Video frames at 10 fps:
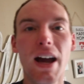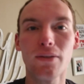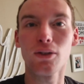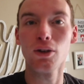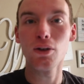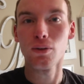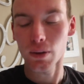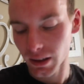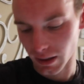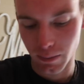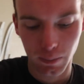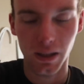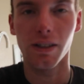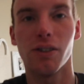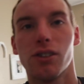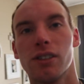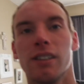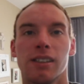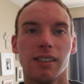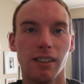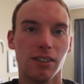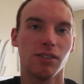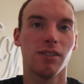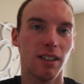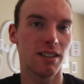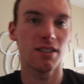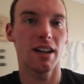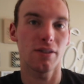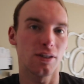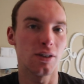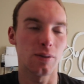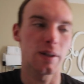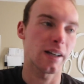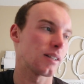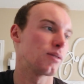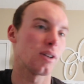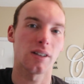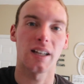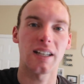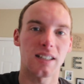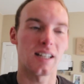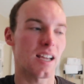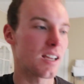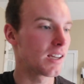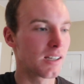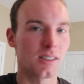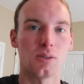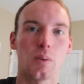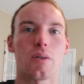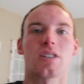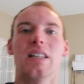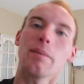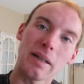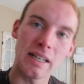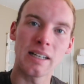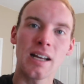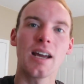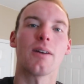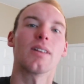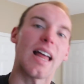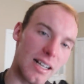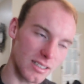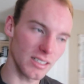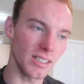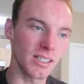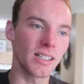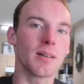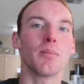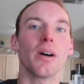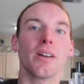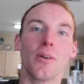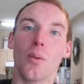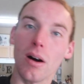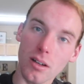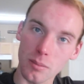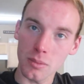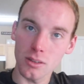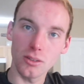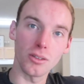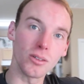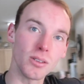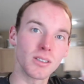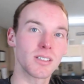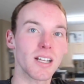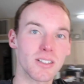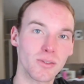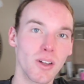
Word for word: afternoon really, because it's it's the afternoon. We like to vlog late today because we were sleeping in and relaxing. But welcome to today's